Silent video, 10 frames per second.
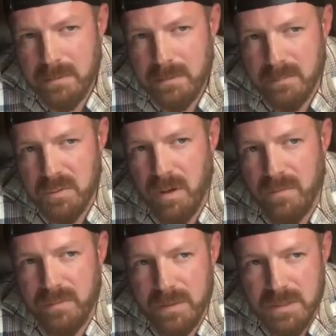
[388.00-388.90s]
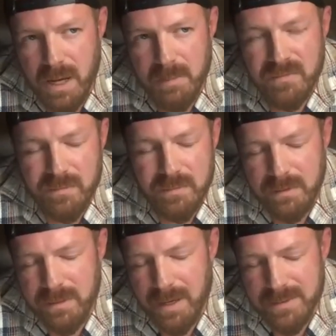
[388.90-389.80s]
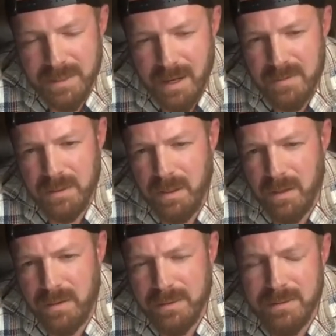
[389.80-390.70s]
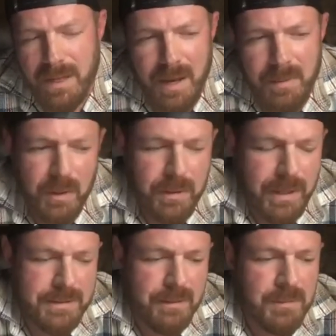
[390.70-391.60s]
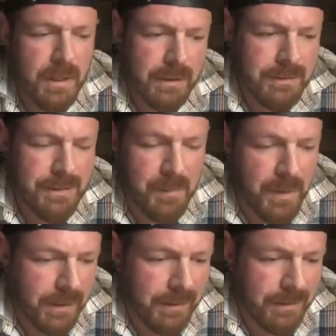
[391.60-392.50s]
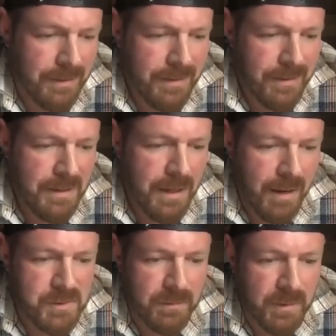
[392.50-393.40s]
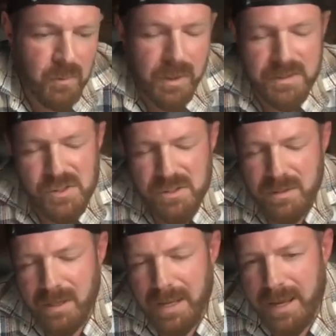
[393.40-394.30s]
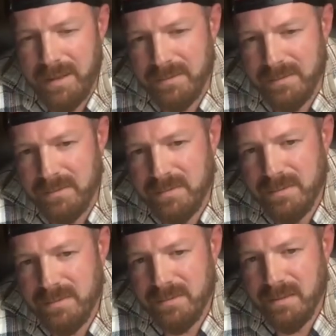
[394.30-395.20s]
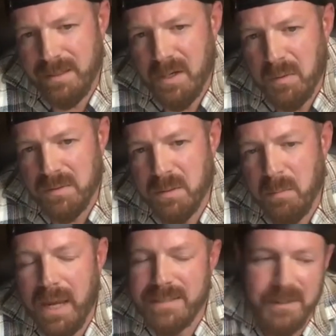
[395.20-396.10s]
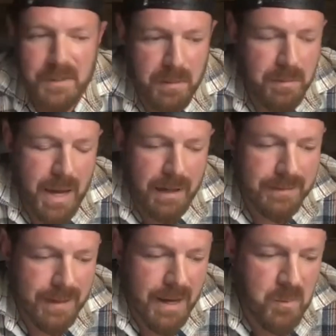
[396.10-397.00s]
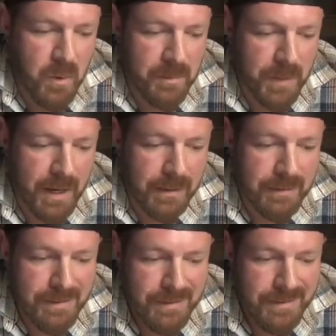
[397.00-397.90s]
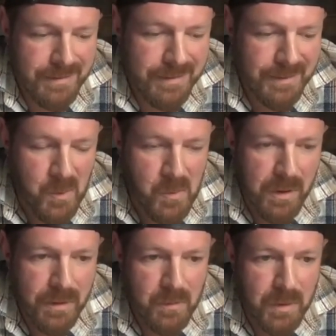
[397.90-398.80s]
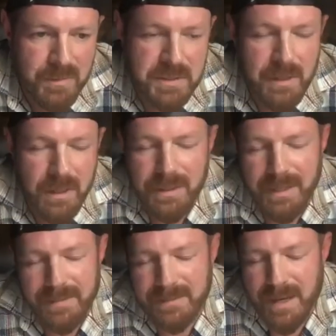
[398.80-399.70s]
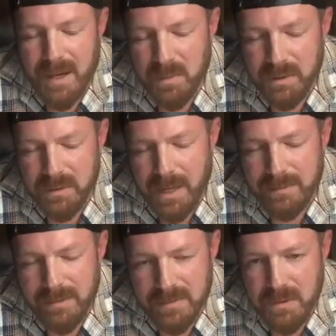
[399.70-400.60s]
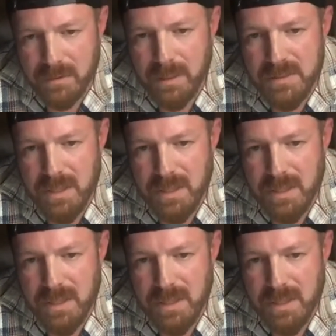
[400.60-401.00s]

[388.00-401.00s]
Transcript: I was offered a job at fifty thousand dollars a year, and at the time, you know, that seemed like a ton of money I was going to be mm. rich, and you know, it's amazing looking back at what my, you know, uh, what I was thinking at the time. But yeah, I took that right.